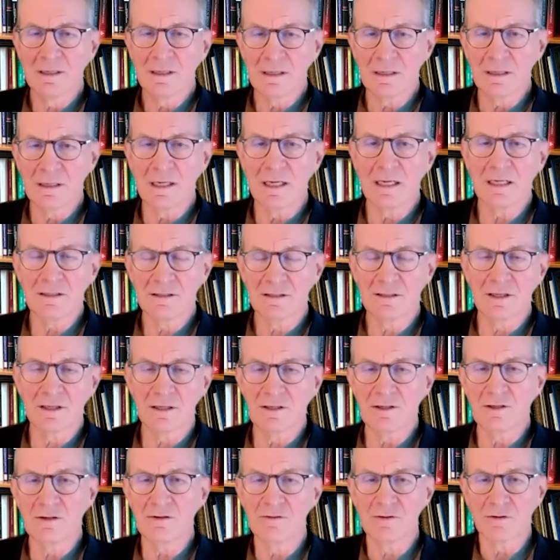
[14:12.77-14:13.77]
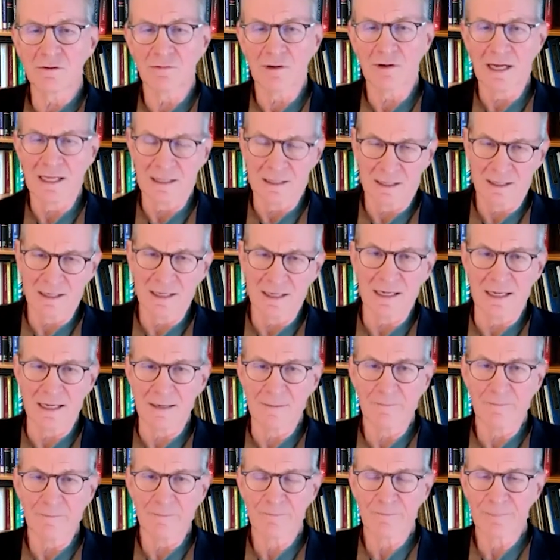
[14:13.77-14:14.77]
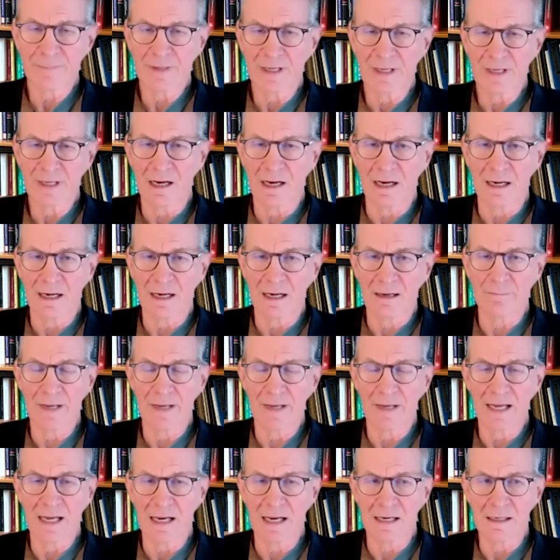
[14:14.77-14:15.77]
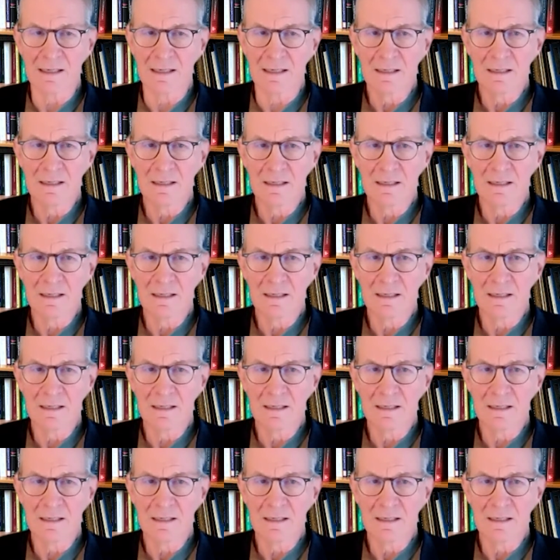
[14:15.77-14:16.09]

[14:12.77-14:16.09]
needs to do the right thing, and